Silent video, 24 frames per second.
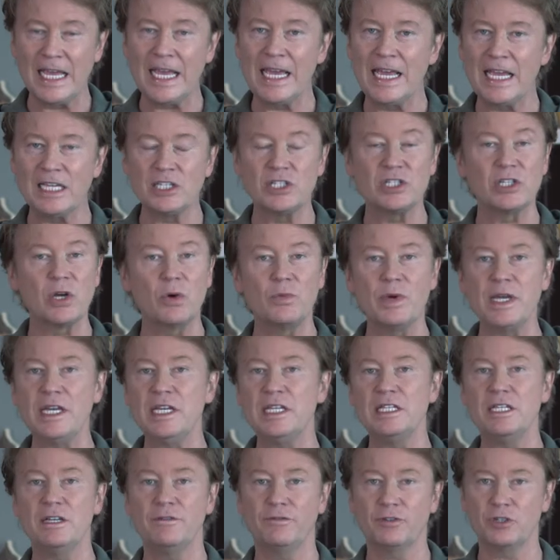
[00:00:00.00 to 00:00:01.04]
it's so
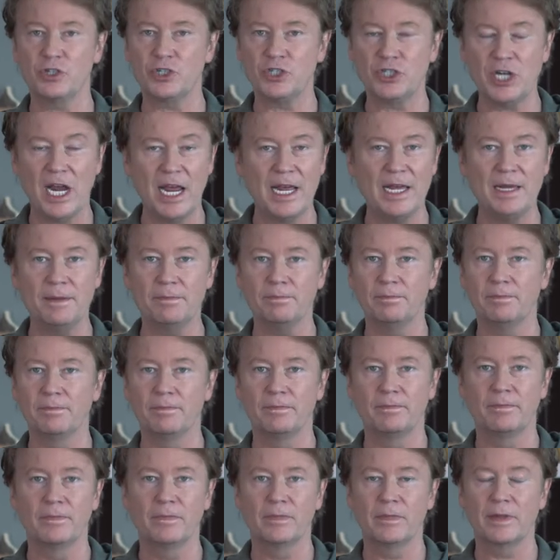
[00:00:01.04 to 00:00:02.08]
easy for shame.
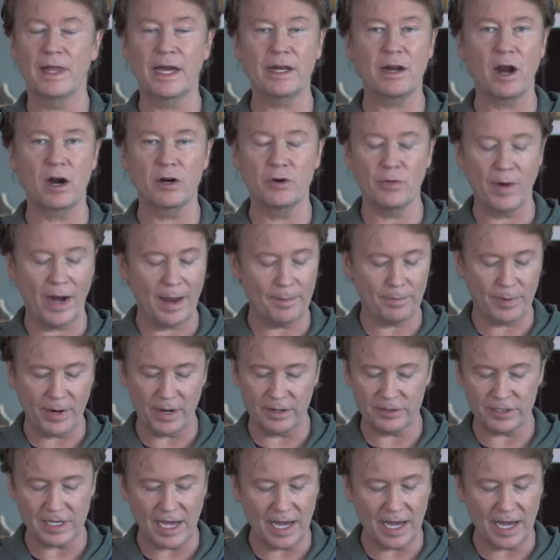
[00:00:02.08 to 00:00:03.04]
Like our grandparents,